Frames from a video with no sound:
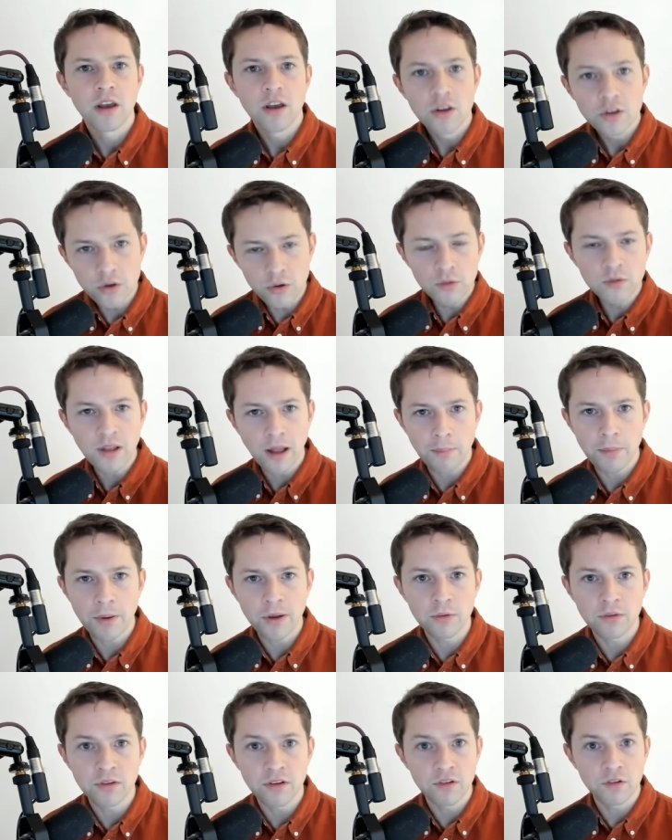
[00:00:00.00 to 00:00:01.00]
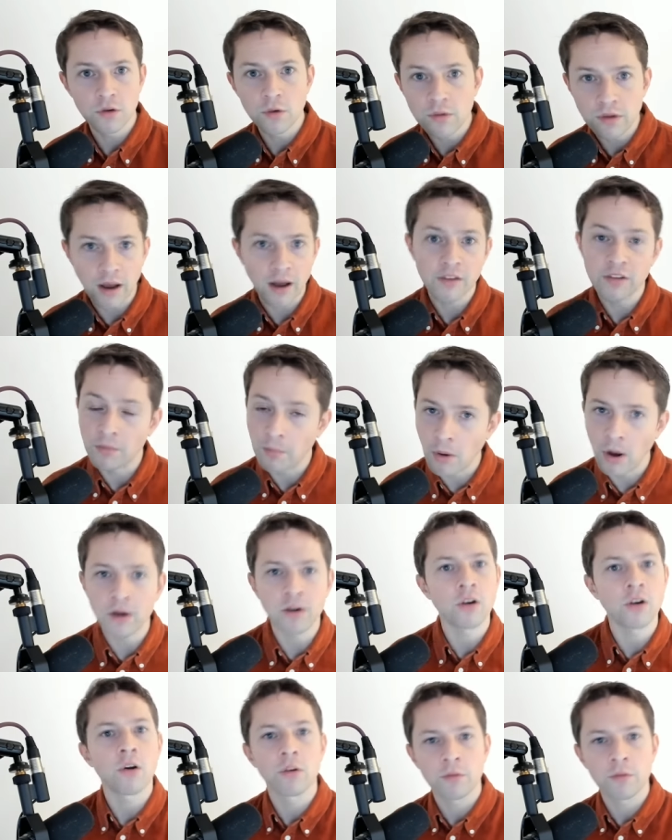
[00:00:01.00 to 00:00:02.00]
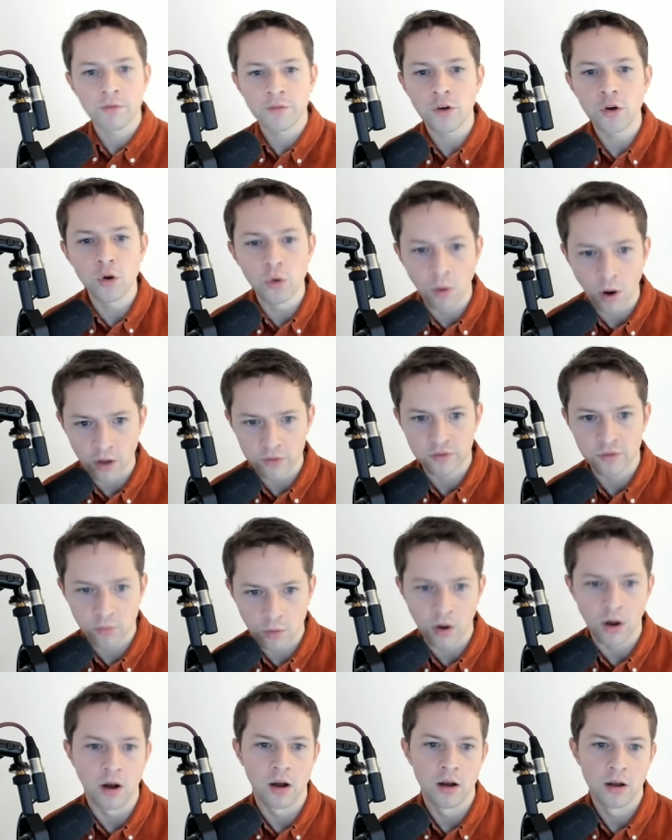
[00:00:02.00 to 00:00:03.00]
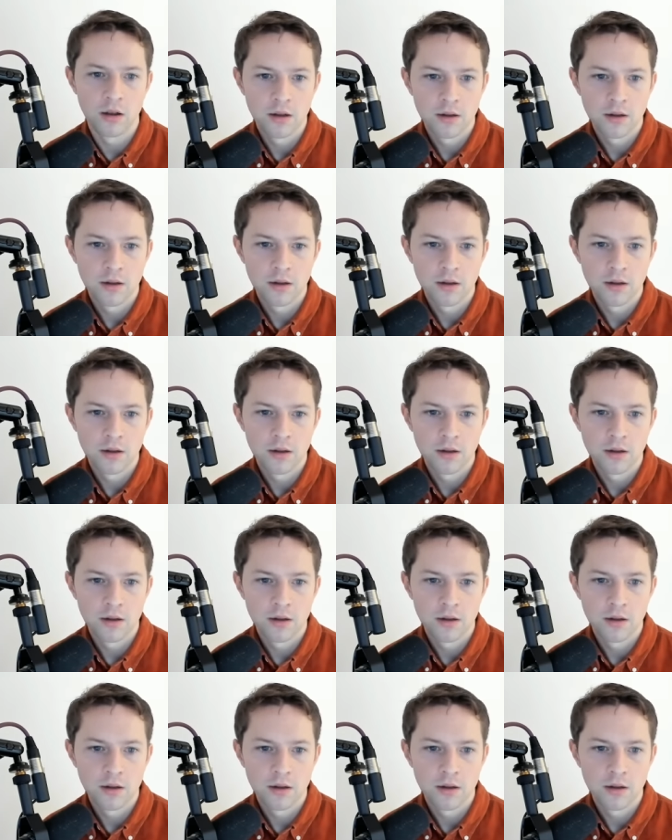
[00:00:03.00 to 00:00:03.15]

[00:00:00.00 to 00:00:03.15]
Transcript: Use that penalty shootout as a microcosm for who Arsenal are.